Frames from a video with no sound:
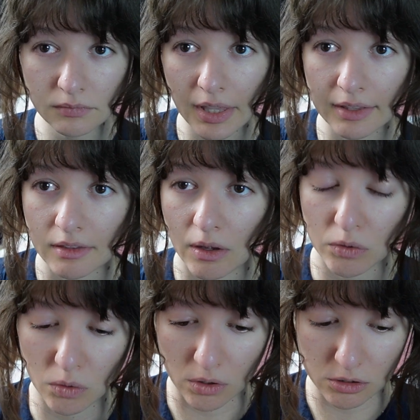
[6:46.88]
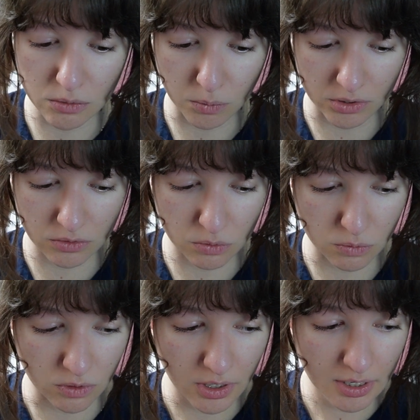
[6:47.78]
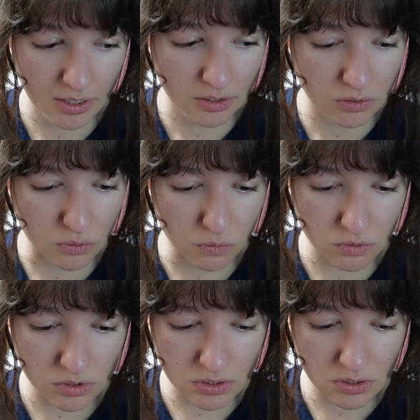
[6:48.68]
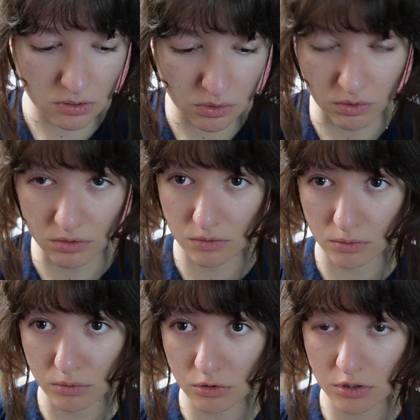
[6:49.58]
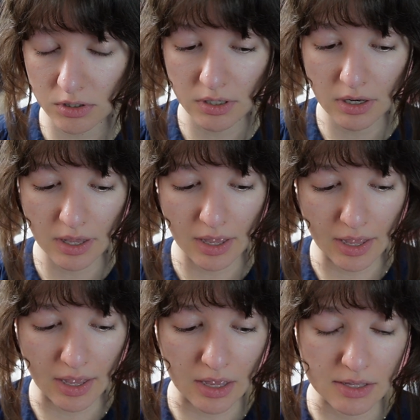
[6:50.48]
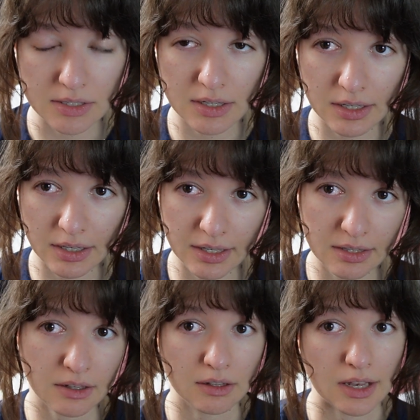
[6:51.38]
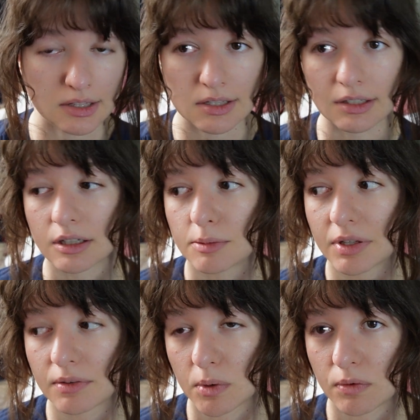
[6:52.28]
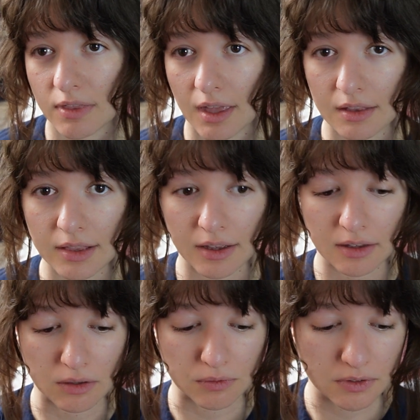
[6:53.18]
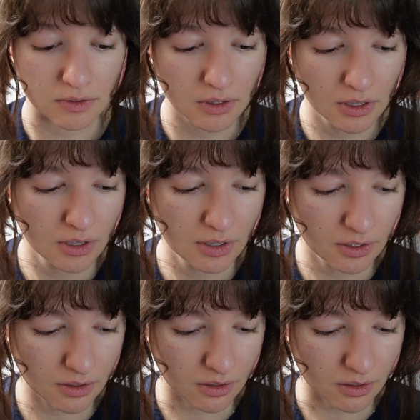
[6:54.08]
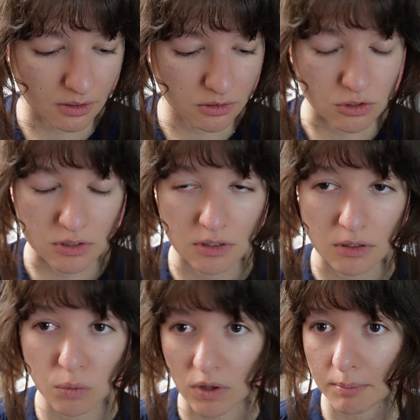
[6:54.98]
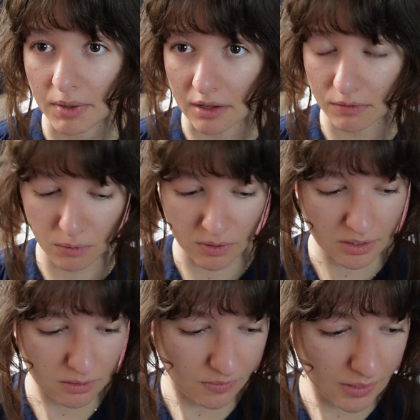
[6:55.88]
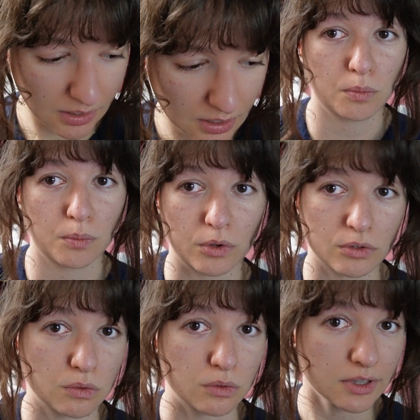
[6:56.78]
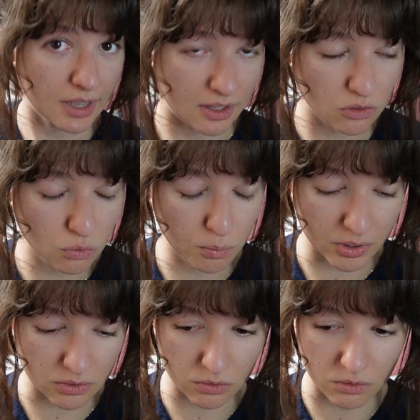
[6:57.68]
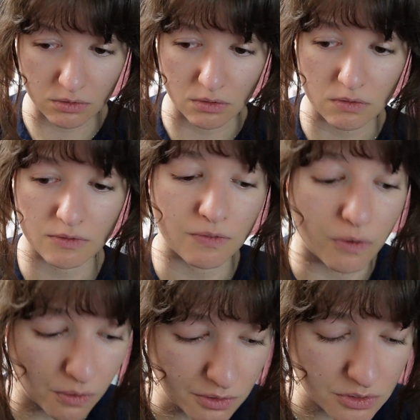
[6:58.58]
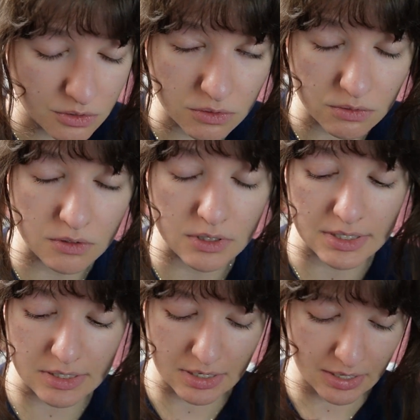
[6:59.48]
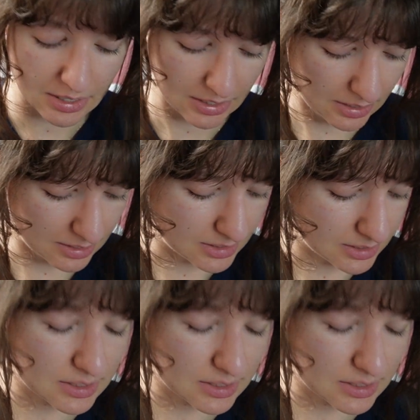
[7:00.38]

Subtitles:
And now you also want to use your solution and clean the lens a little bit with that, like give it just a quick bath or anything. What you can do, but you're not forced to do it, is